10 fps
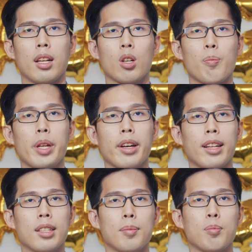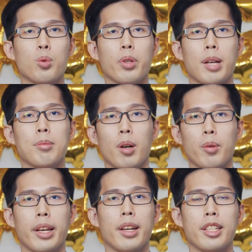Compared to other bootcamps
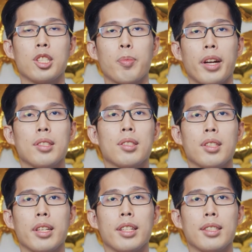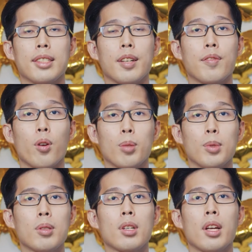out there, its price is
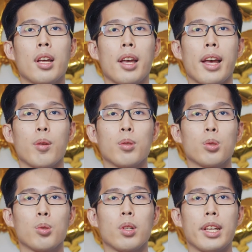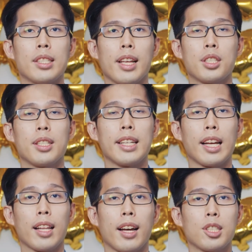affordable, and also it's actually a
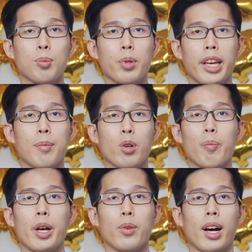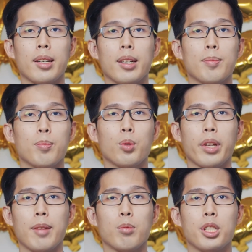in-class bootcamp compared to other
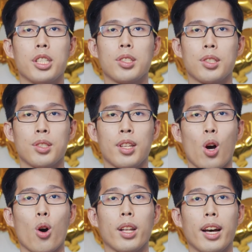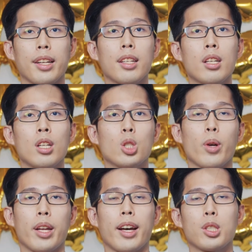bootcamps which is online.
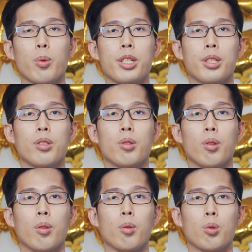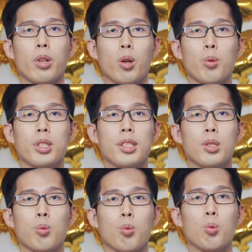So I get asked questions to the
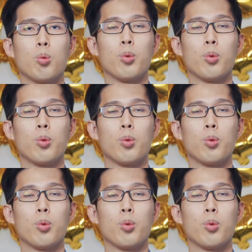coaches who